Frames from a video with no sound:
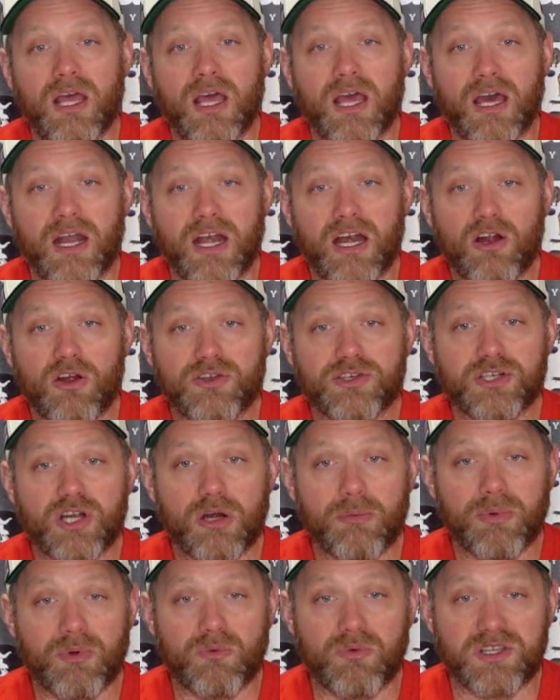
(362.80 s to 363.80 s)
and Harold
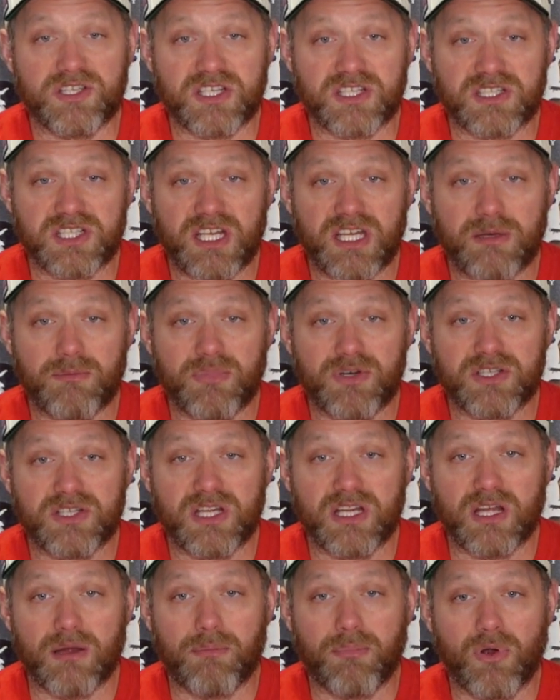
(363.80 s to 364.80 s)
Turpin would succeed in
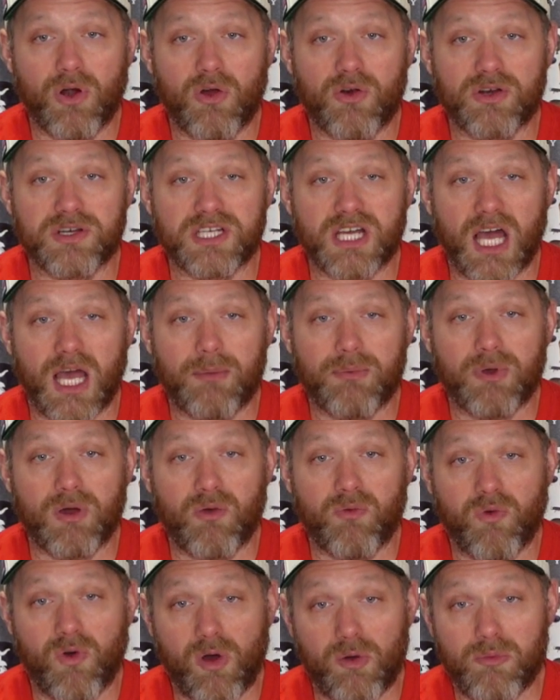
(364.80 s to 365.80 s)
presenting a prototype
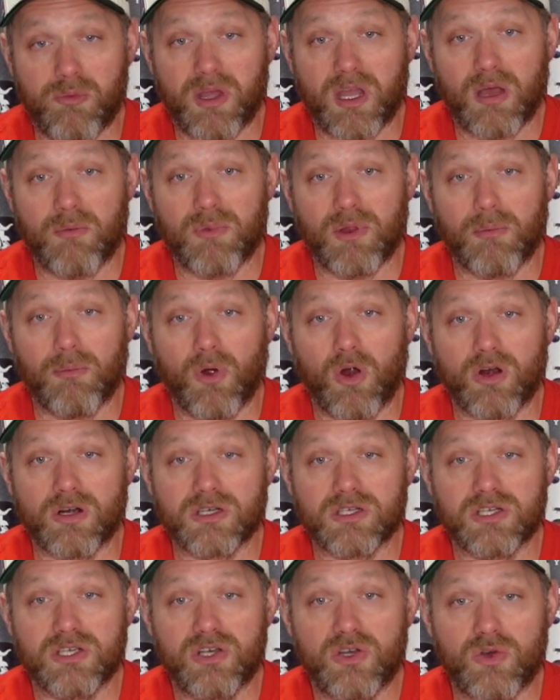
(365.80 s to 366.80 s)
of what would become the Mark
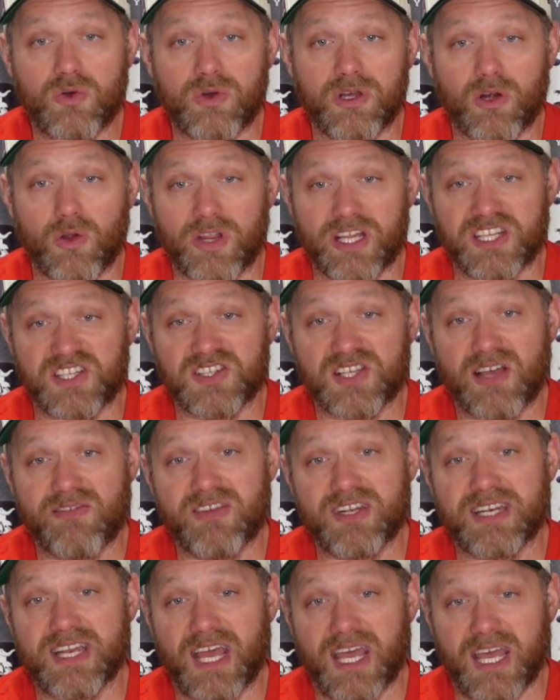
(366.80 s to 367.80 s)
II in only
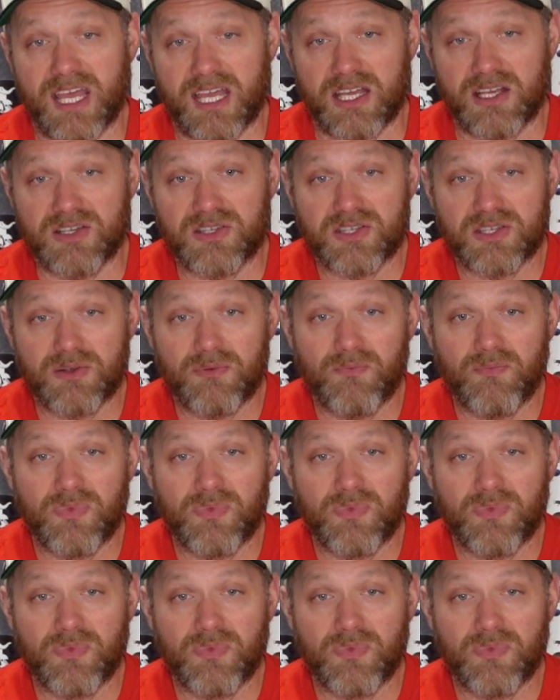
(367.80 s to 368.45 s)
7 days.